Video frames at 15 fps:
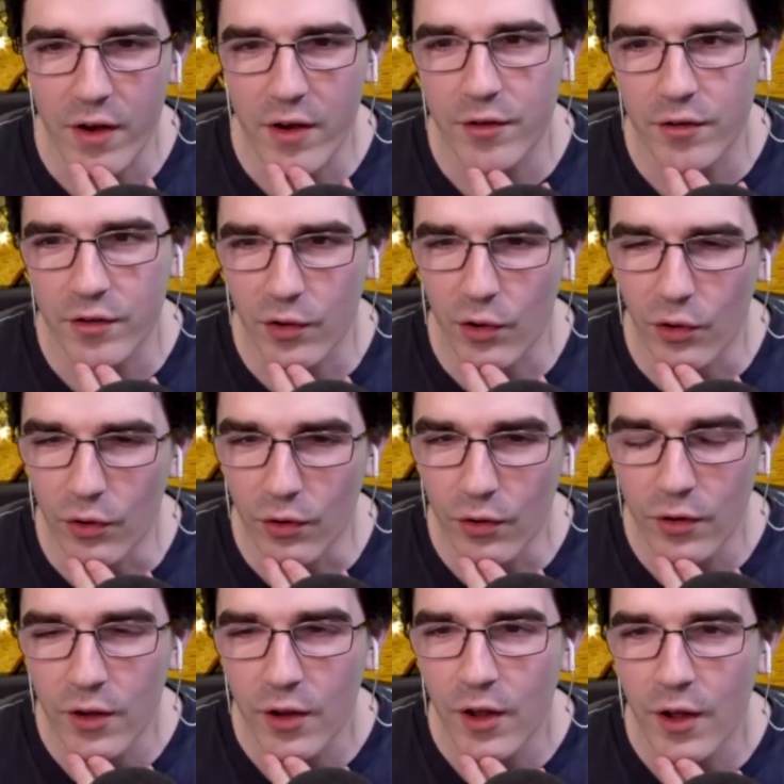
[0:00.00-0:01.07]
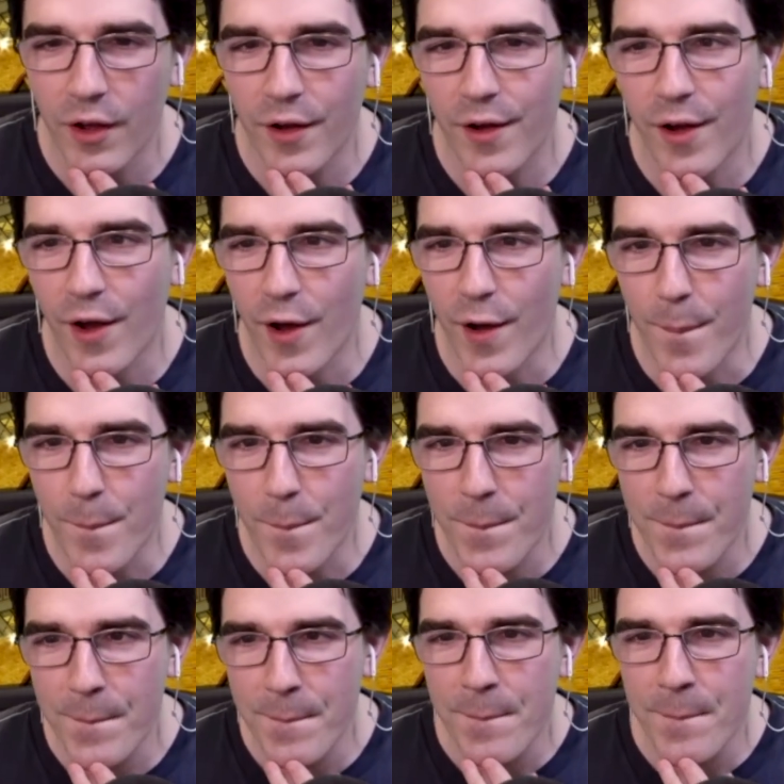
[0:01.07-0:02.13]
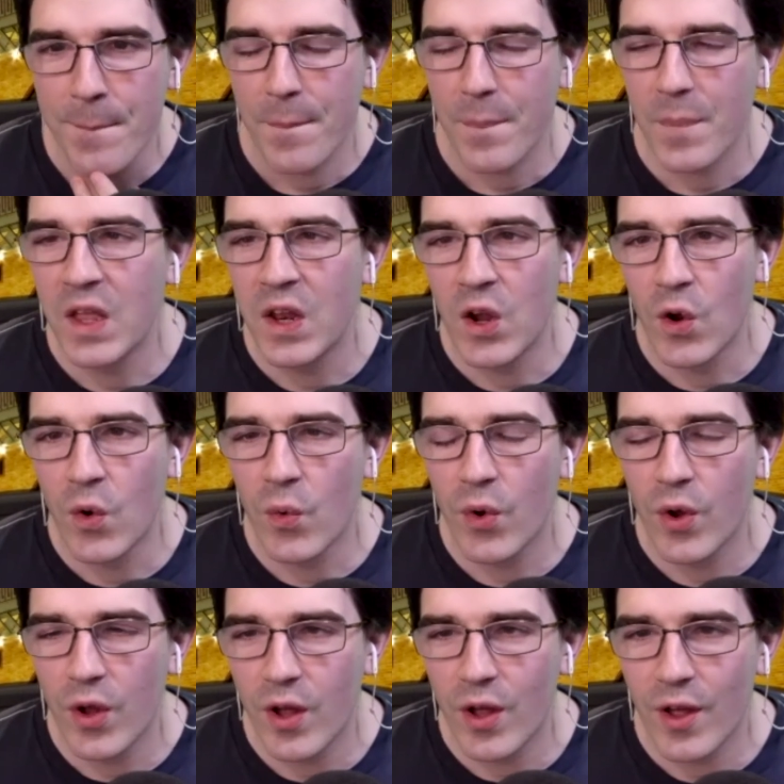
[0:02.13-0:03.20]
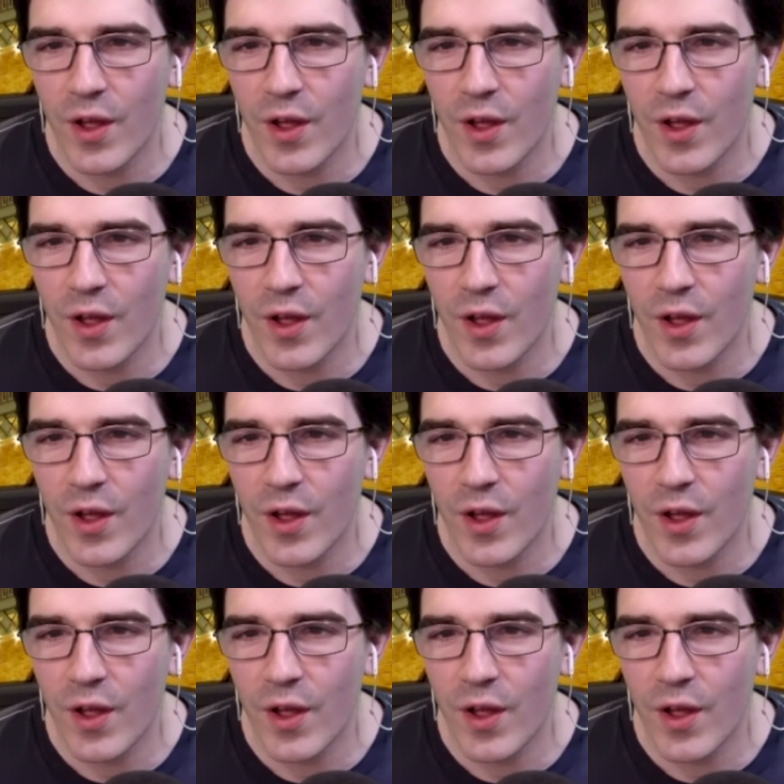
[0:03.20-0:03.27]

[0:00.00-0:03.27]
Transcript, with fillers: coronavirus as a whole, um, you know,